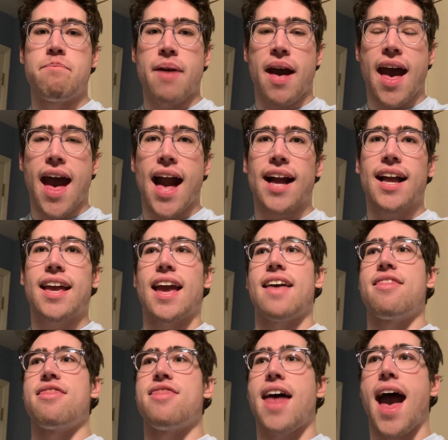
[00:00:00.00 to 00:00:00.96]
back
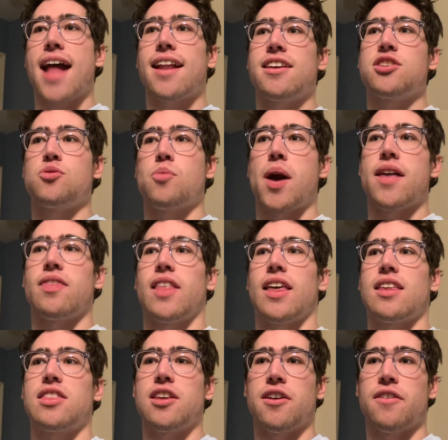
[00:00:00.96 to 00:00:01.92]
and that is when
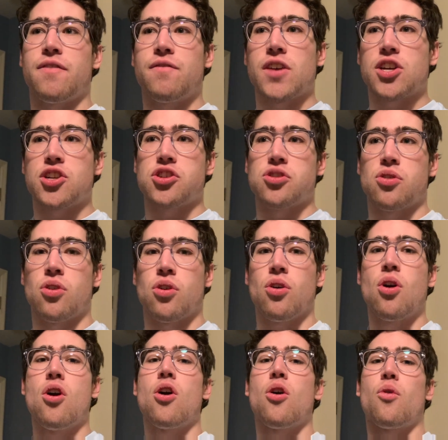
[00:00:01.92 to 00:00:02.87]
like the official